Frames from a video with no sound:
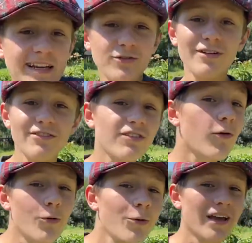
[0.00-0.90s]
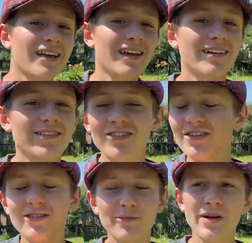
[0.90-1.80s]
do it so quick and it's
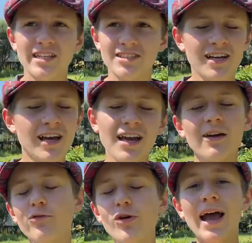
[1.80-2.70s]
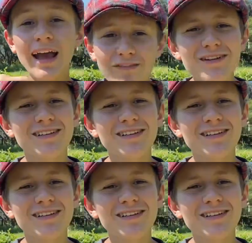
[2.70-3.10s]
just the best. If you haven't